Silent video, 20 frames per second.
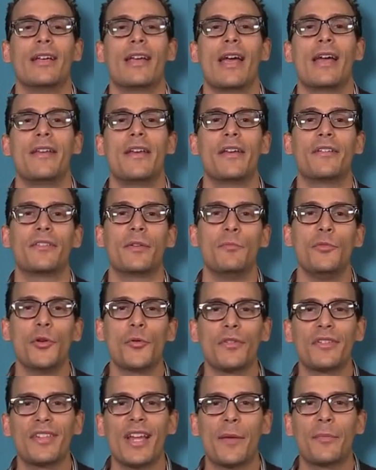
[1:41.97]
and it is the mu
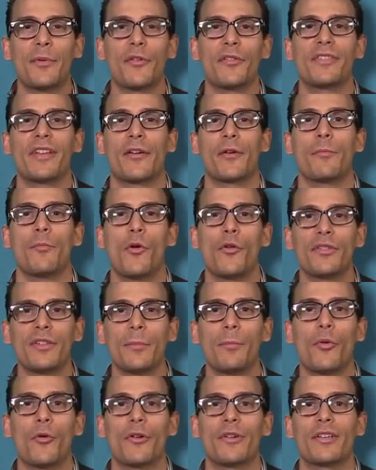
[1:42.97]
receptors that are most
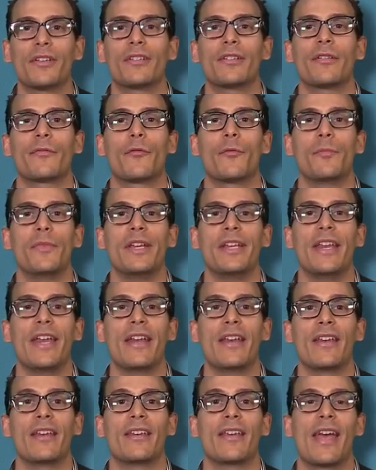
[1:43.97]
important for
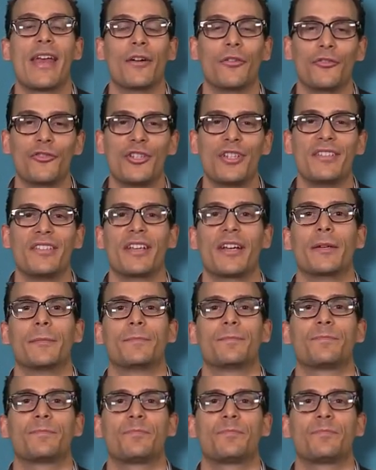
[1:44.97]
mediating analgesia.